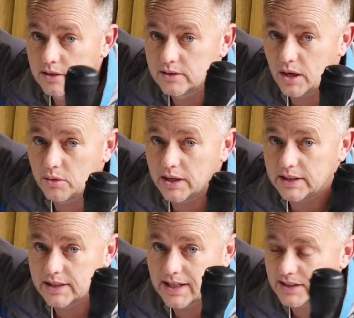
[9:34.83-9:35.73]
Don't let
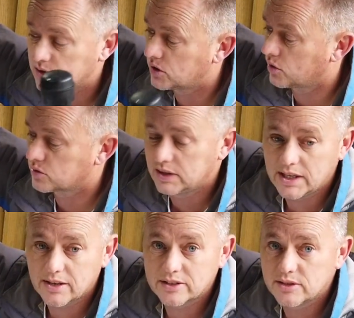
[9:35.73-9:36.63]
your cats or dogs
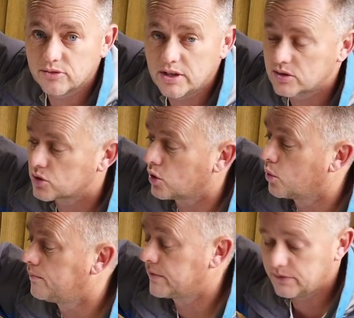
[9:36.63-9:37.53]
near antifreeze at
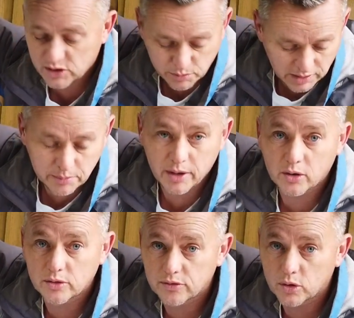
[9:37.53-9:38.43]
all. If you spill a bit
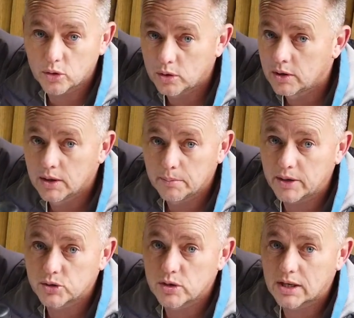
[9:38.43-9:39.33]
on the floor,
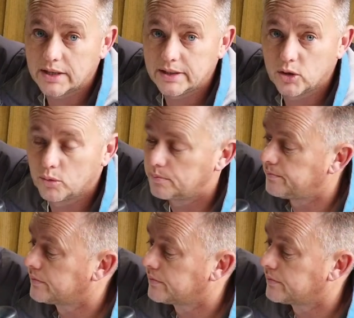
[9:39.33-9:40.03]
make sure you clean it up.